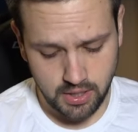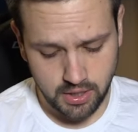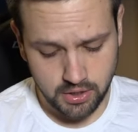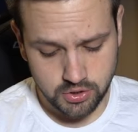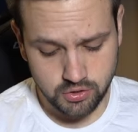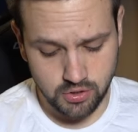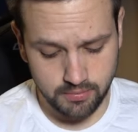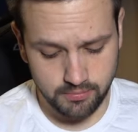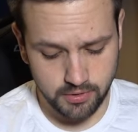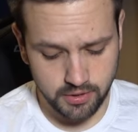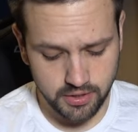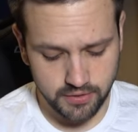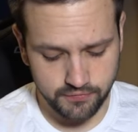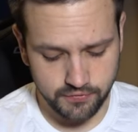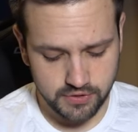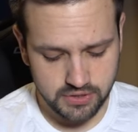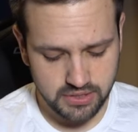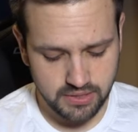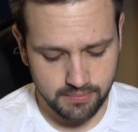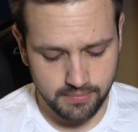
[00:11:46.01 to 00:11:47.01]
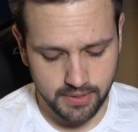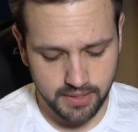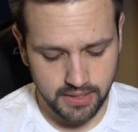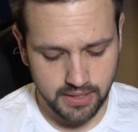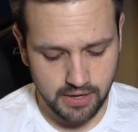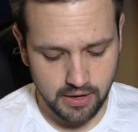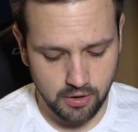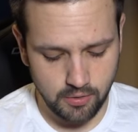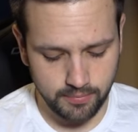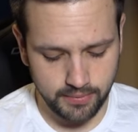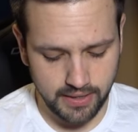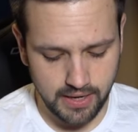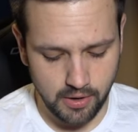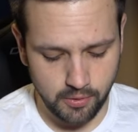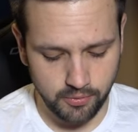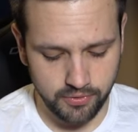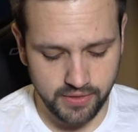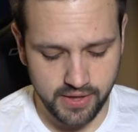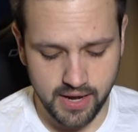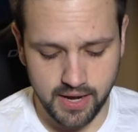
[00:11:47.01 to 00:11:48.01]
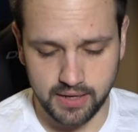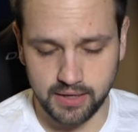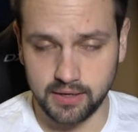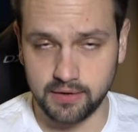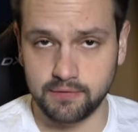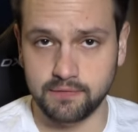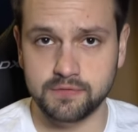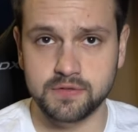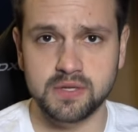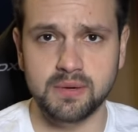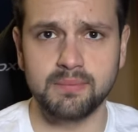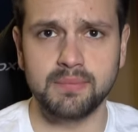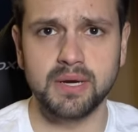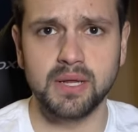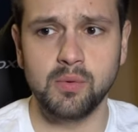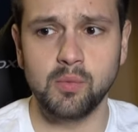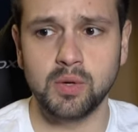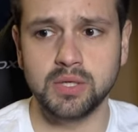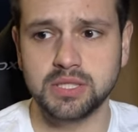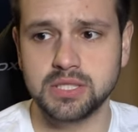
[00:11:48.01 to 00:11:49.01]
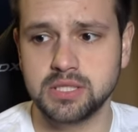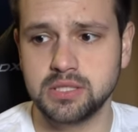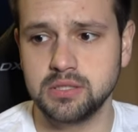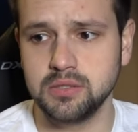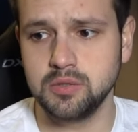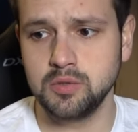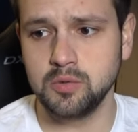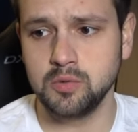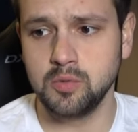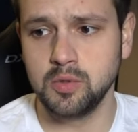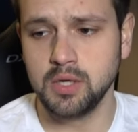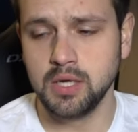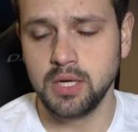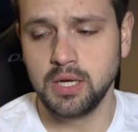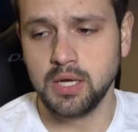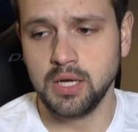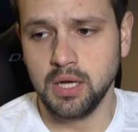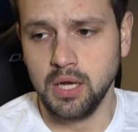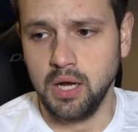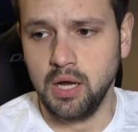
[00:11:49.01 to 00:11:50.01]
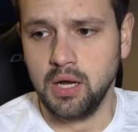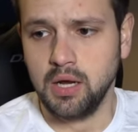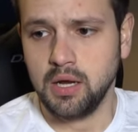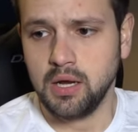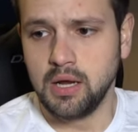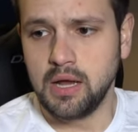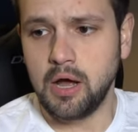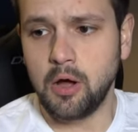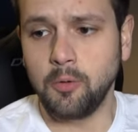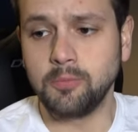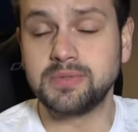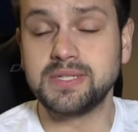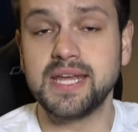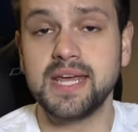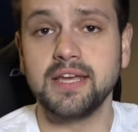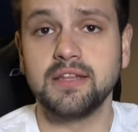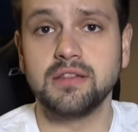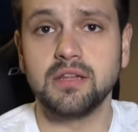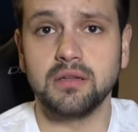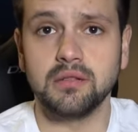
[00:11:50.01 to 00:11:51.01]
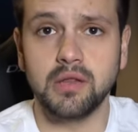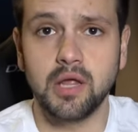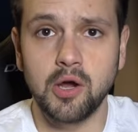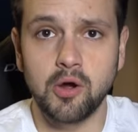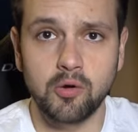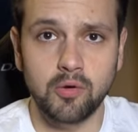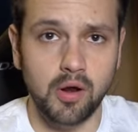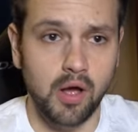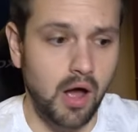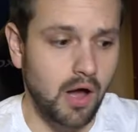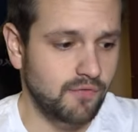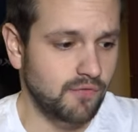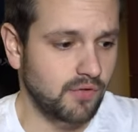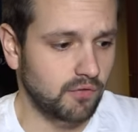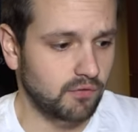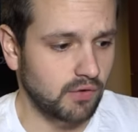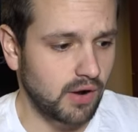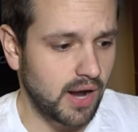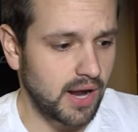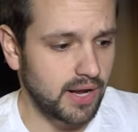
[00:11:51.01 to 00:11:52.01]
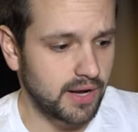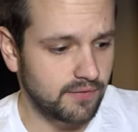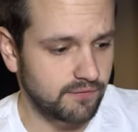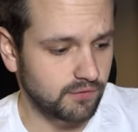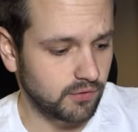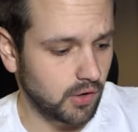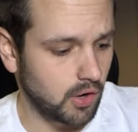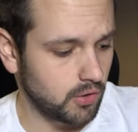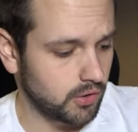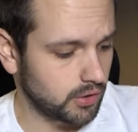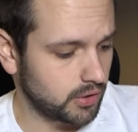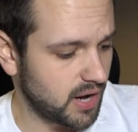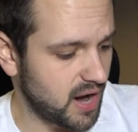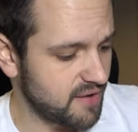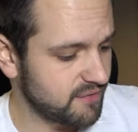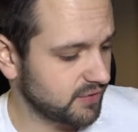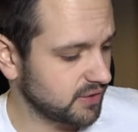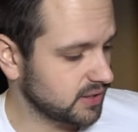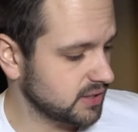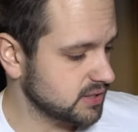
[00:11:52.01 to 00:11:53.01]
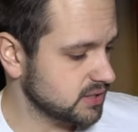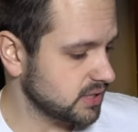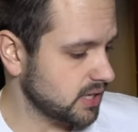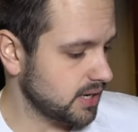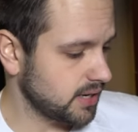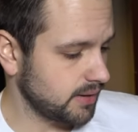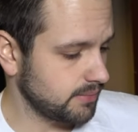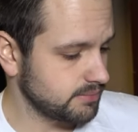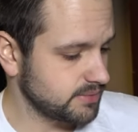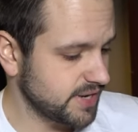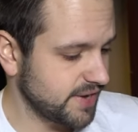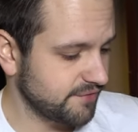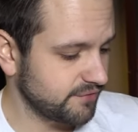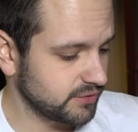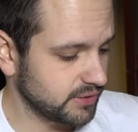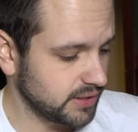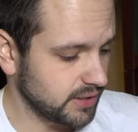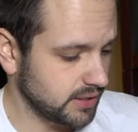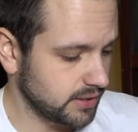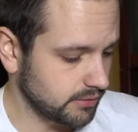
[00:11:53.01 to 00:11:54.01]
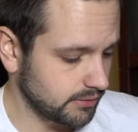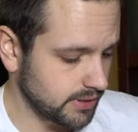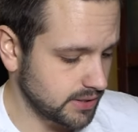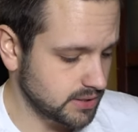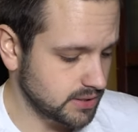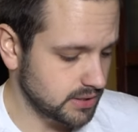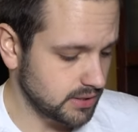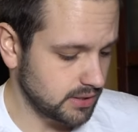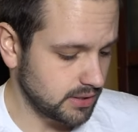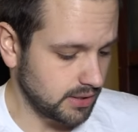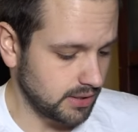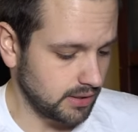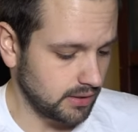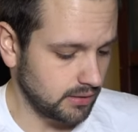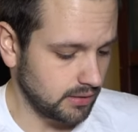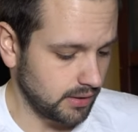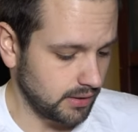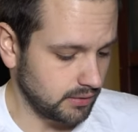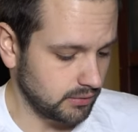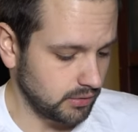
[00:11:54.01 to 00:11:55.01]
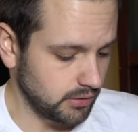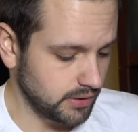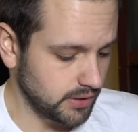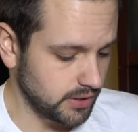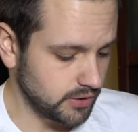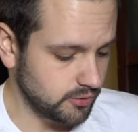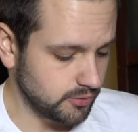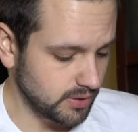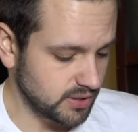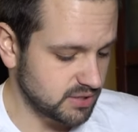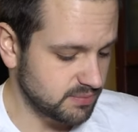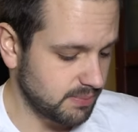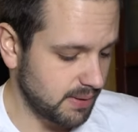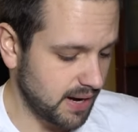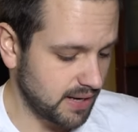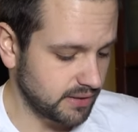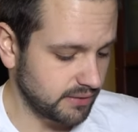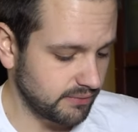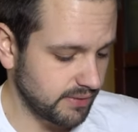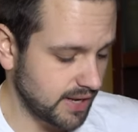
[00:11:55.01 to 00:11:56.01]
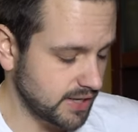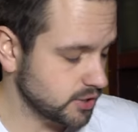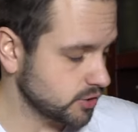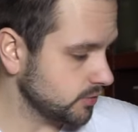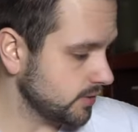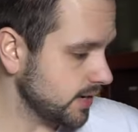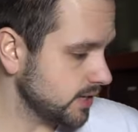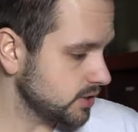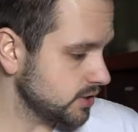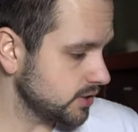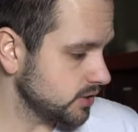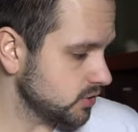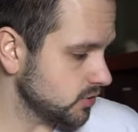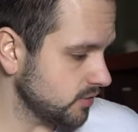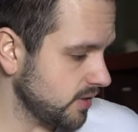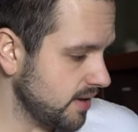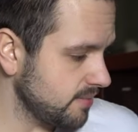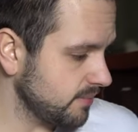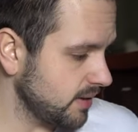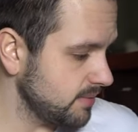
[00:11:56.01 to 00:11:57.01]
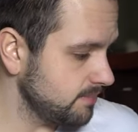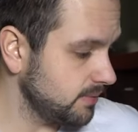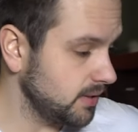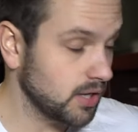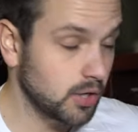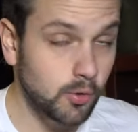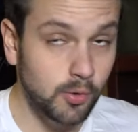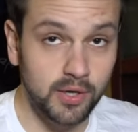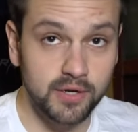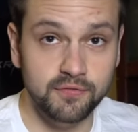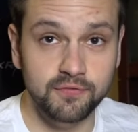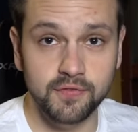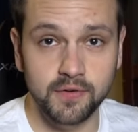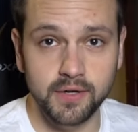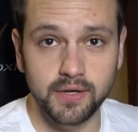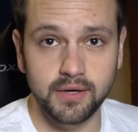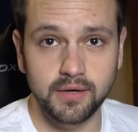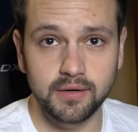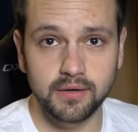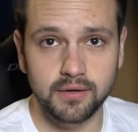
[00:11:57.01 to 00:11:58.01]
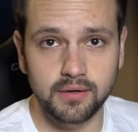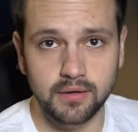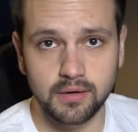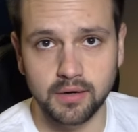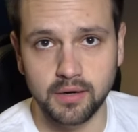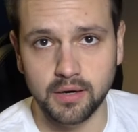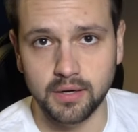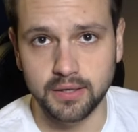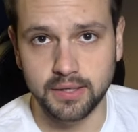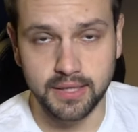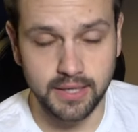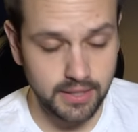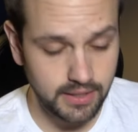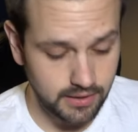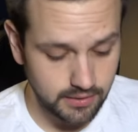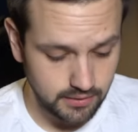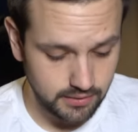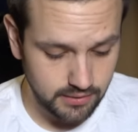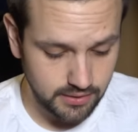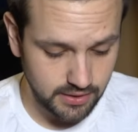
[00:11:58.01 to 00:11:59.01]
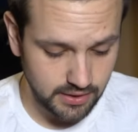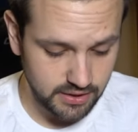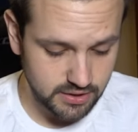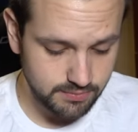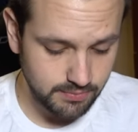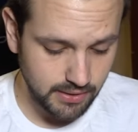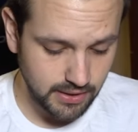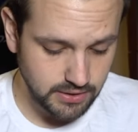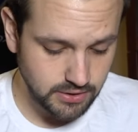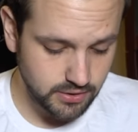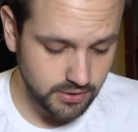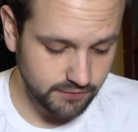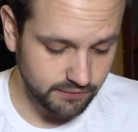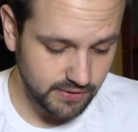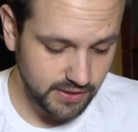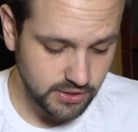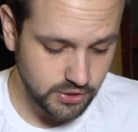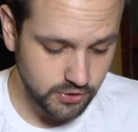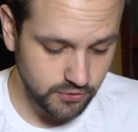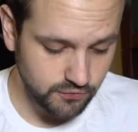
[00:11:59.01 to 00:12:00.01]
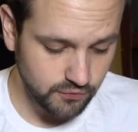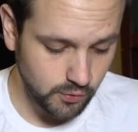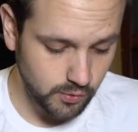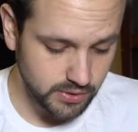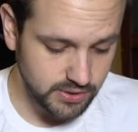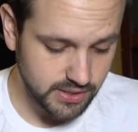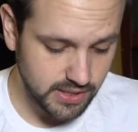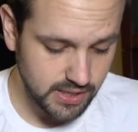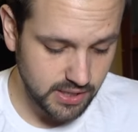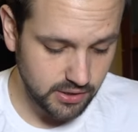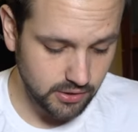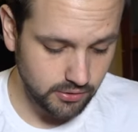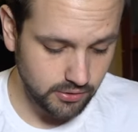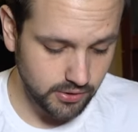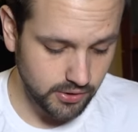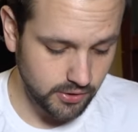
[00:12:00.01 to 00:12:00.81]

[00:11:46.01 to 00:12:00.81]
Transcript: So I'm looking for somebody to help me out with that. If somebody wants to help take the load off of Ryan for all the graphic design, I'm definitely interested in looking to expand in that direction. So that might be a quick foot on getting sponsored, if that's your forte, you're a